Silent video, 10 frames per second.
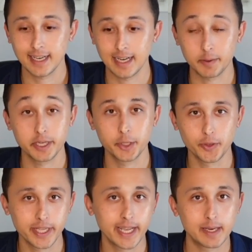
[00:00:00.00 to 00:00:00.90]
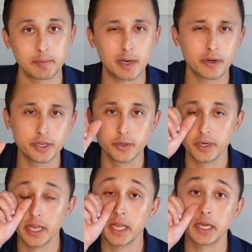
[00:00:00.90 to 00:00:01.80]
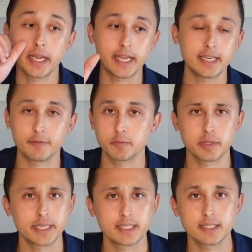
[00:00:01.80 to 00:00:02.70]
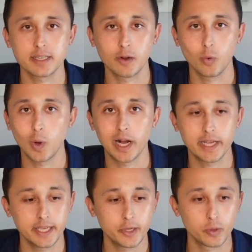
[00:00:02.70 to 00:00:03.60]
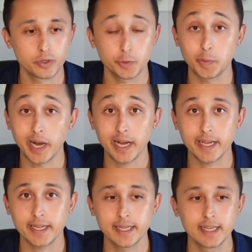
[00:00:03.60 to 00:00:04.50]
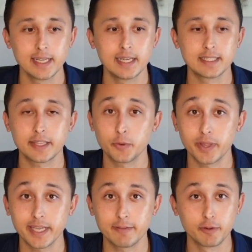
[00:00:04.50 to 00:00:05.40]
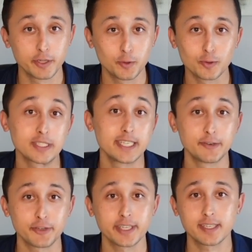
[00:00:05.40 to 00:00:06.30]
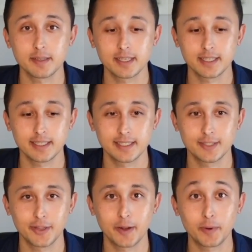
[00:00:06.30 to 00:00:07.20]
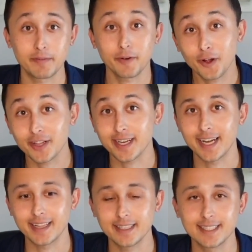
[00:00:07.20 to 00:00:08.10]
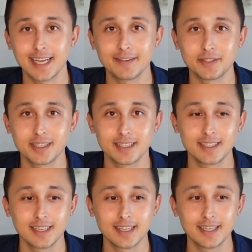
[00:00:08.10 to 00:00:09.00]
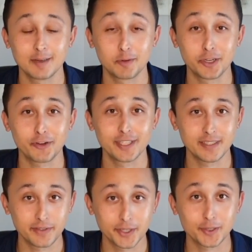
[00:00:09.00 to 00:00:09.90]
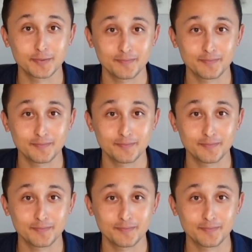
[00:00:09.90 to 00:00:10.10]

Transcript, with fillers: I'm going to do it again, but I want to do it in a different place like Hawaii or Dubai, something with a really cool scenery so that when I'm falling, I at least have a, a pretty crazy view.